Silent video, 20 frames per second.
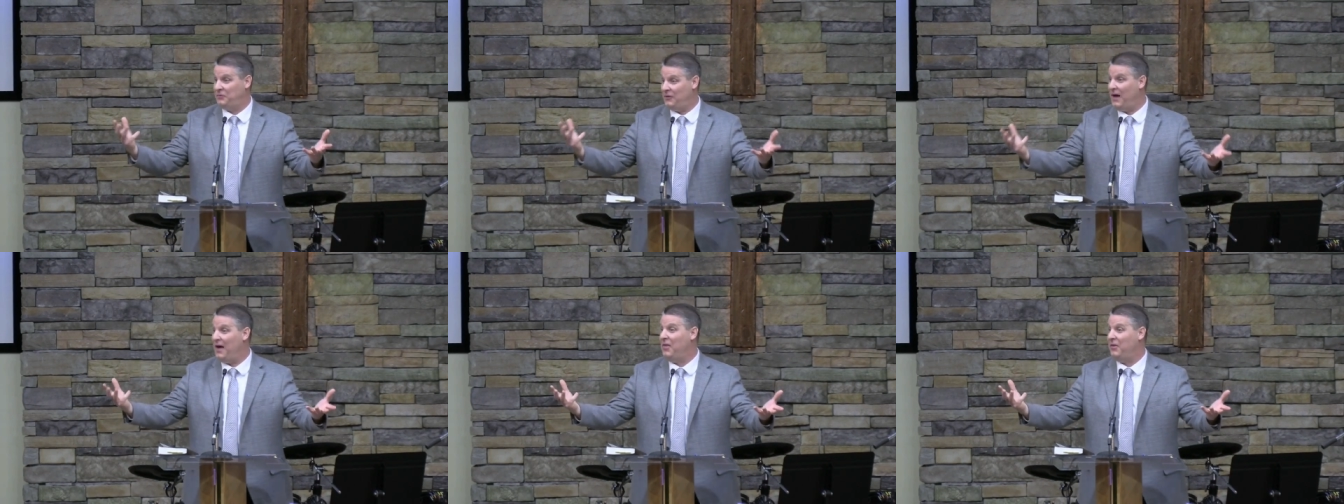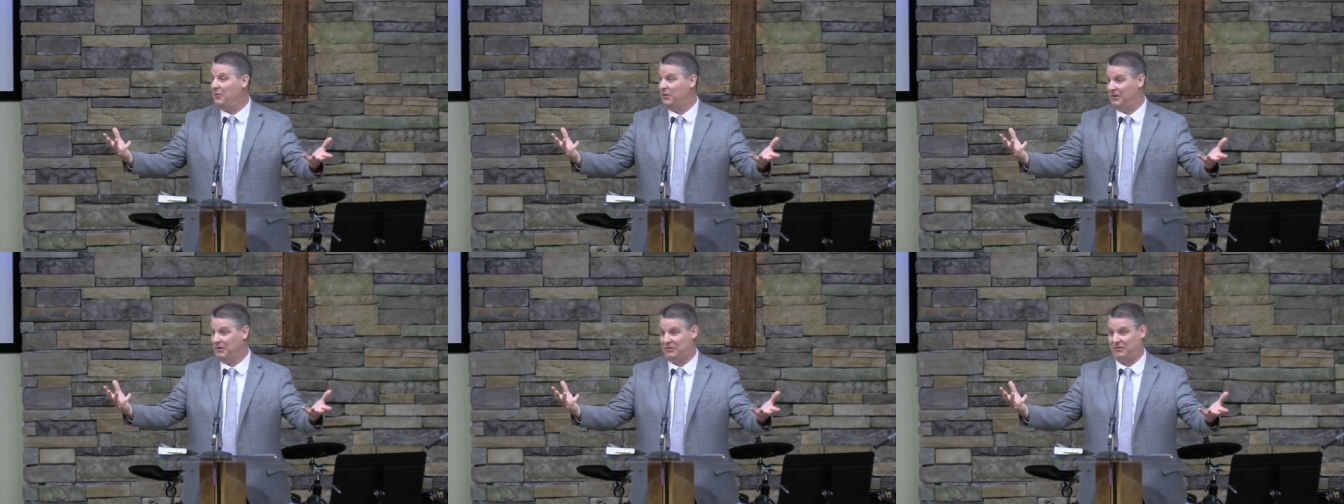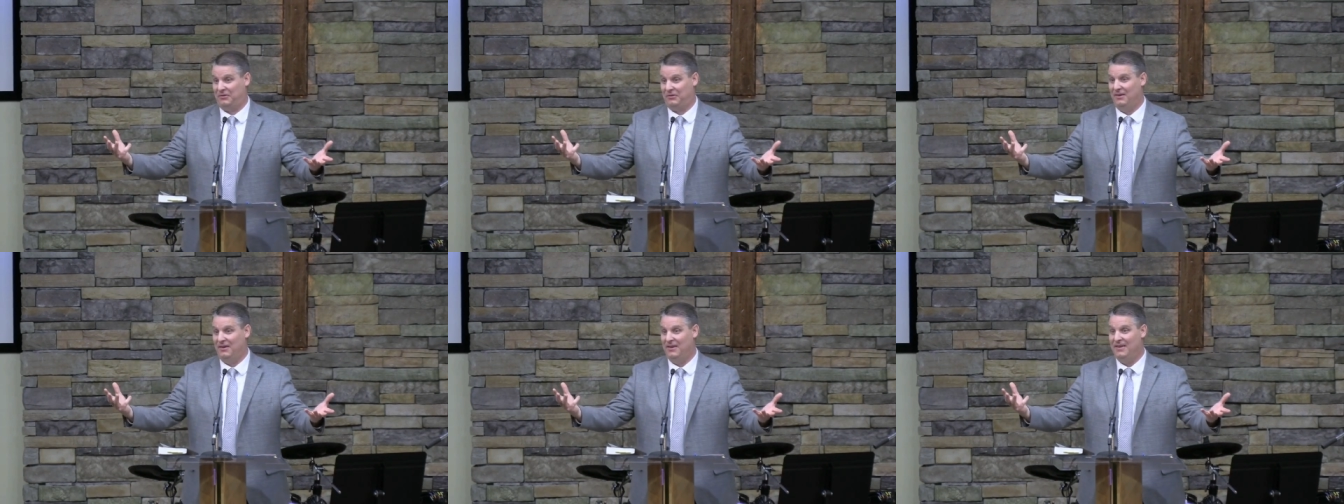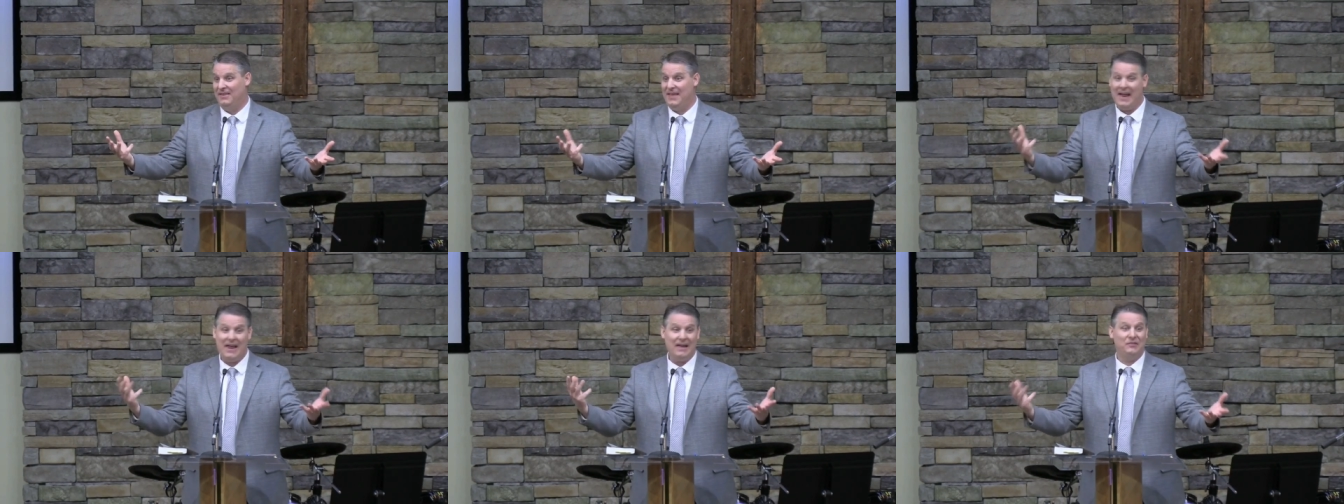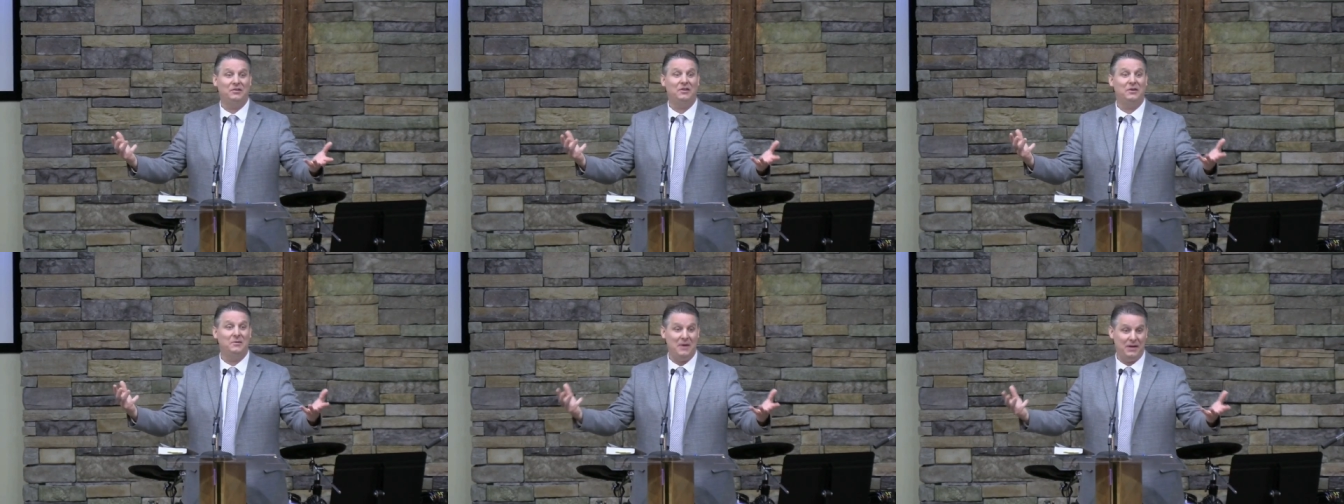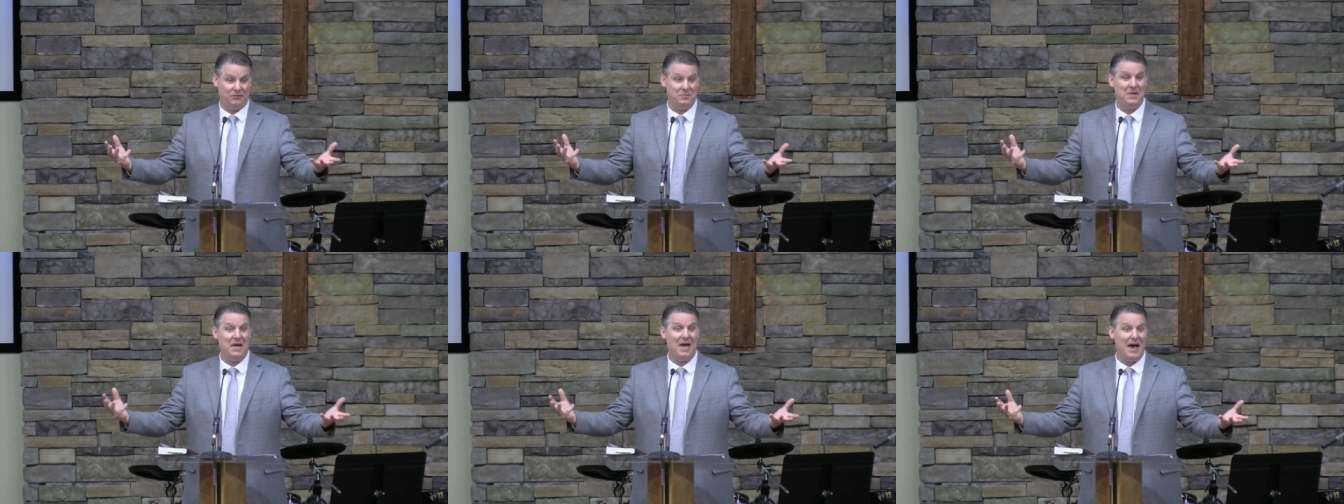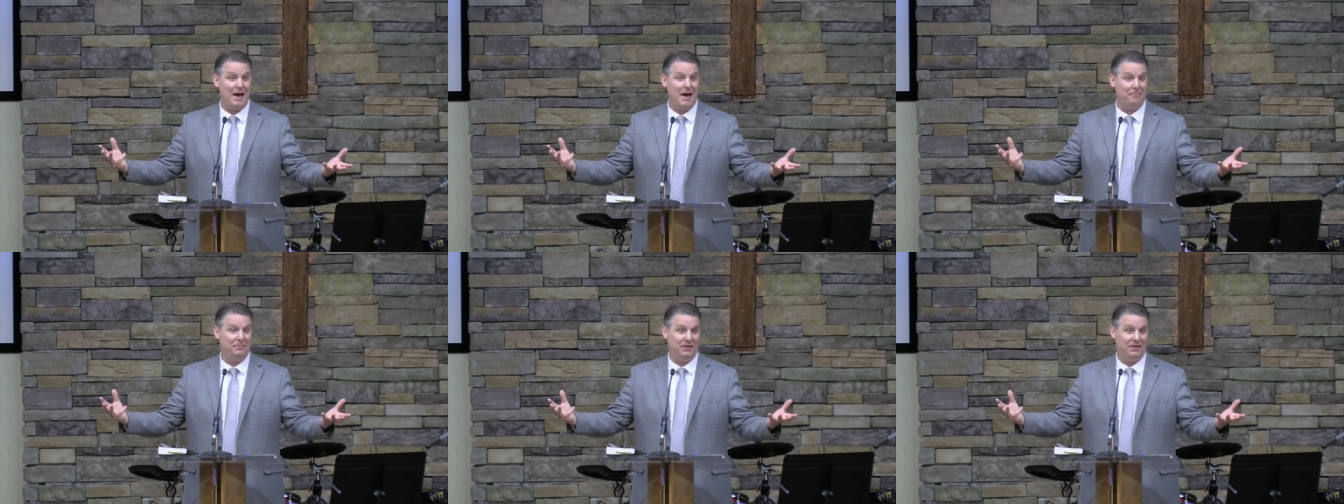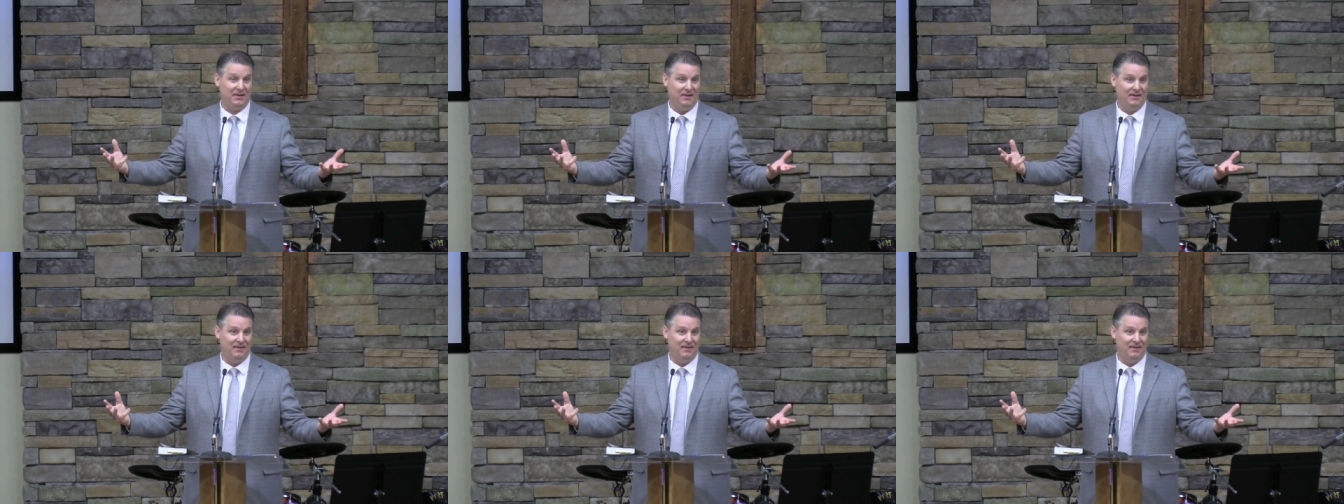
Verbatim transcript: followers. That actually makes me happy.